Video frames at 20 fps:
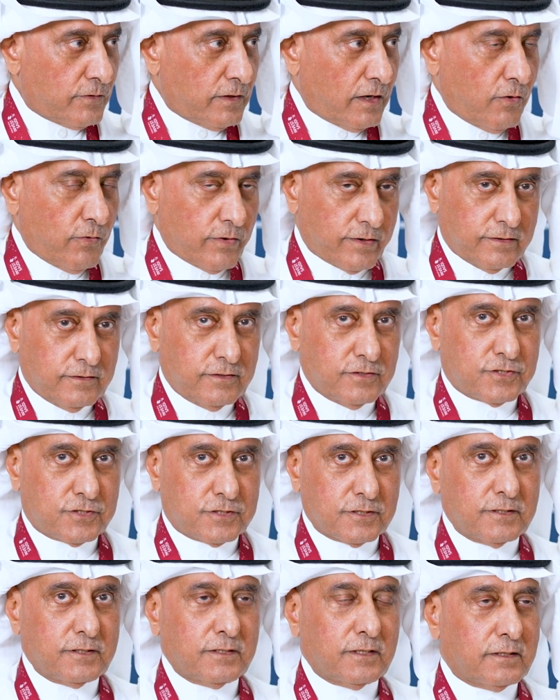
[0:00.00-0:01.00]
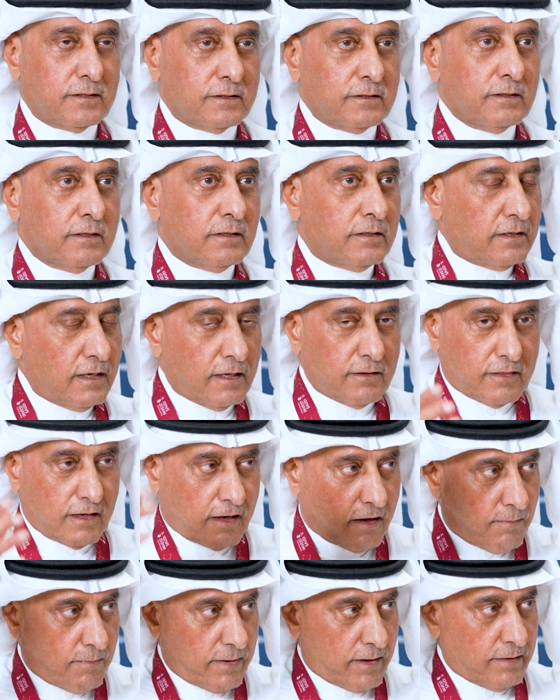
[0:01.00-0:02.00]
Our industry, not
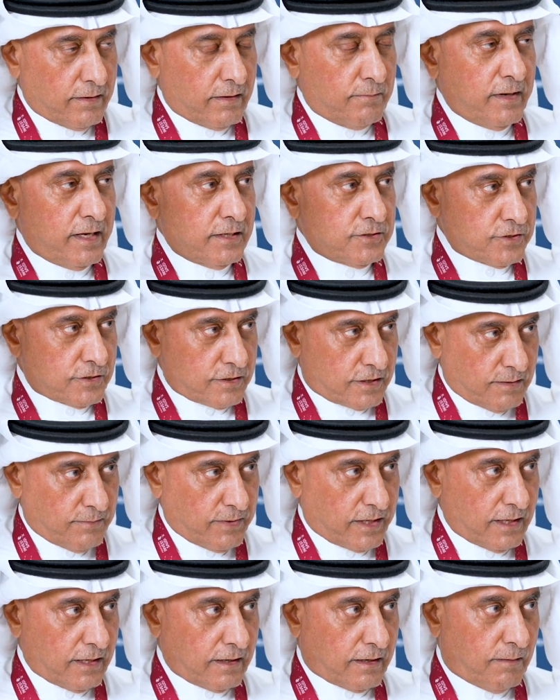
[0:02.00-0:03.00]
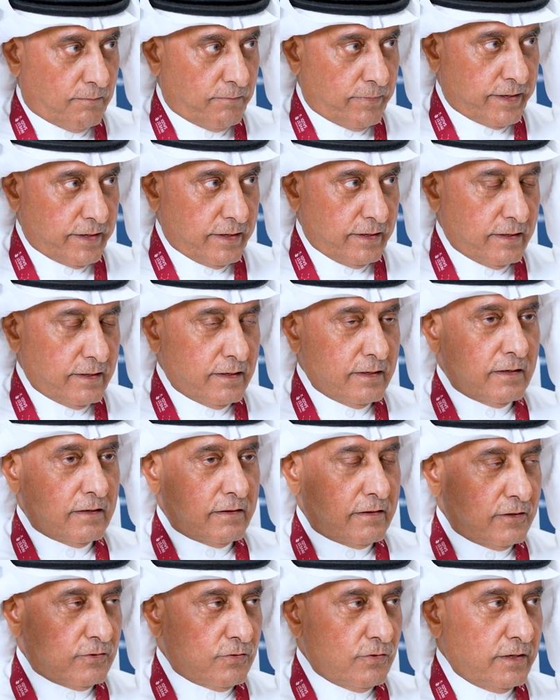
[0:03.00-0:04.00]
the major chemical company,
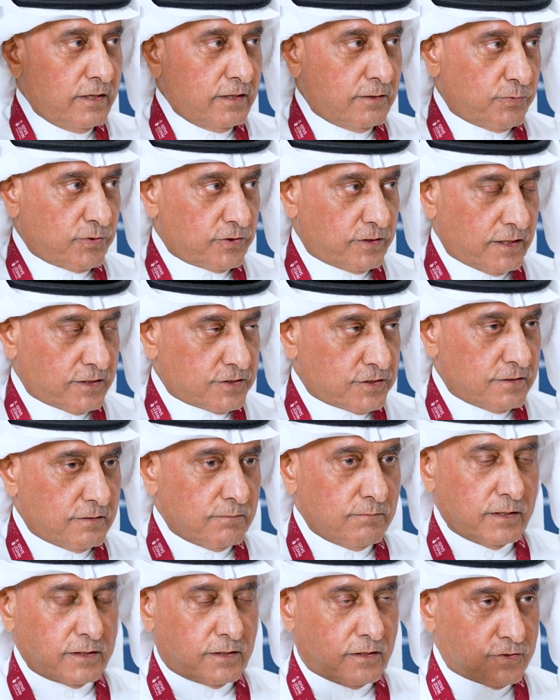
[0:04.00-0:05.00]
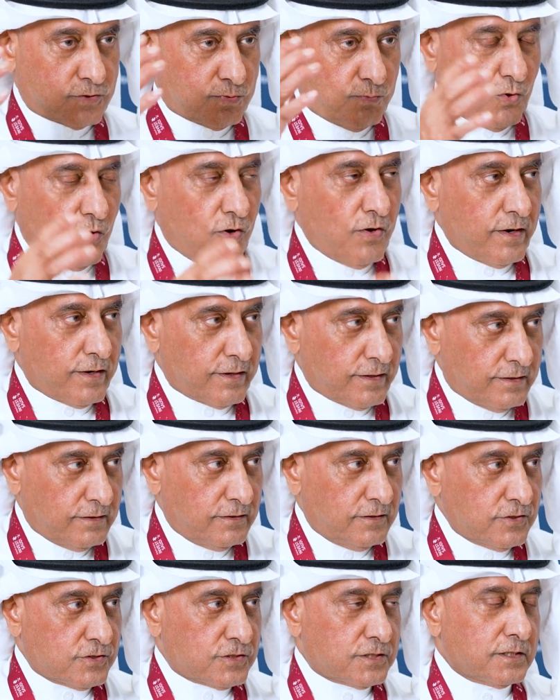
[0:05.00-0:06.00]
they don't need protection. But the smaller
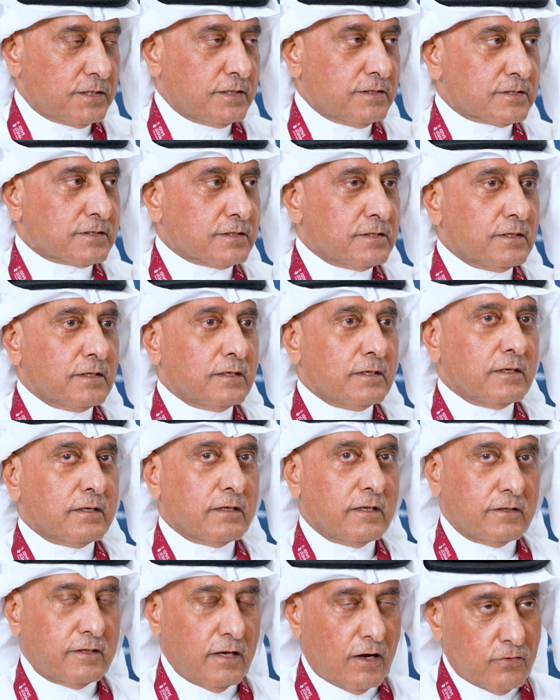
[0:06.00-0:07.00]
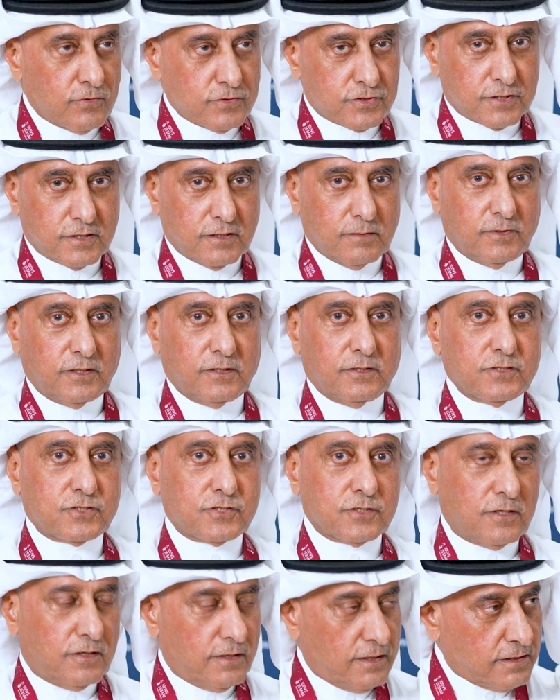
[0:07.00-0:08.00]
industries, the downstream
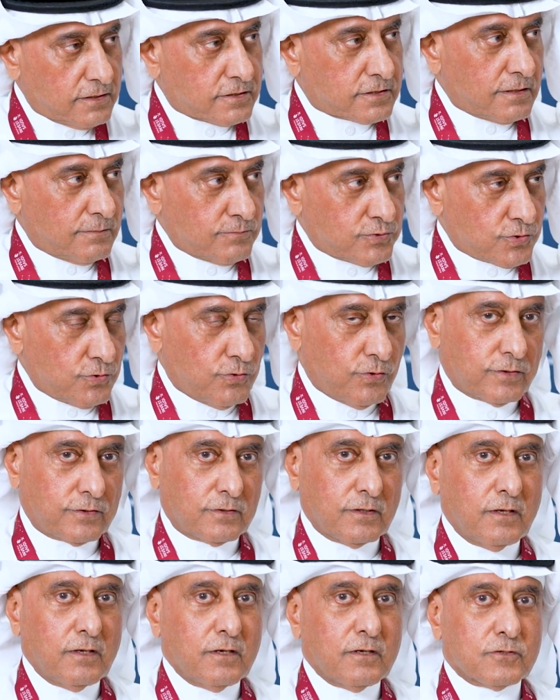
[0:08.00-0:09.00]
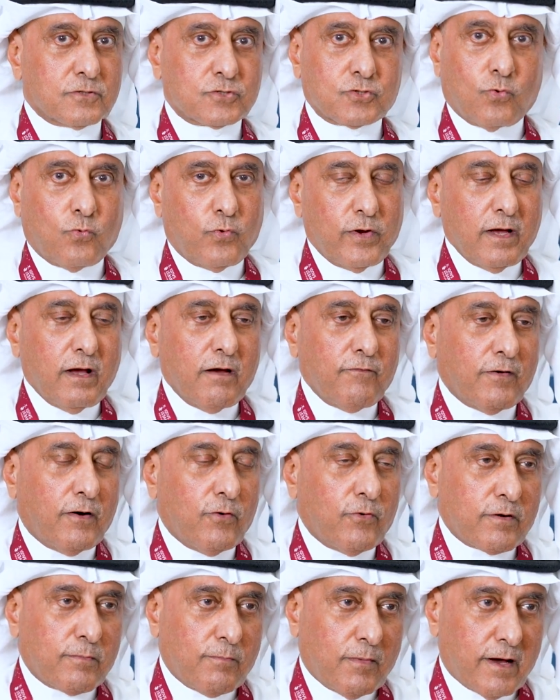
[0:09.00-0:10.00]
industry, need some sort. So we have
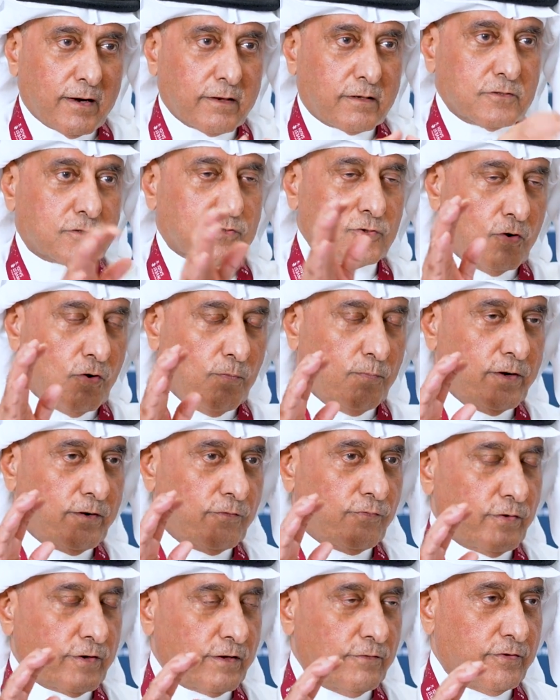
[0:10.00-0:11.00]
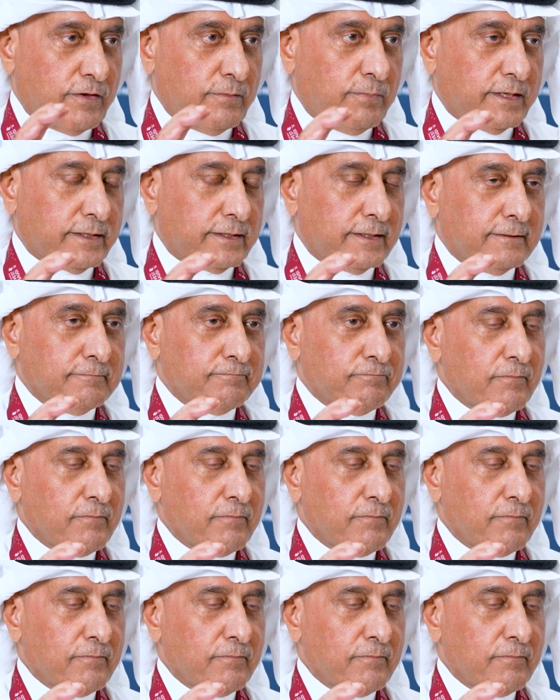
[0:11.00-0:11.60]
our markets open for everybody.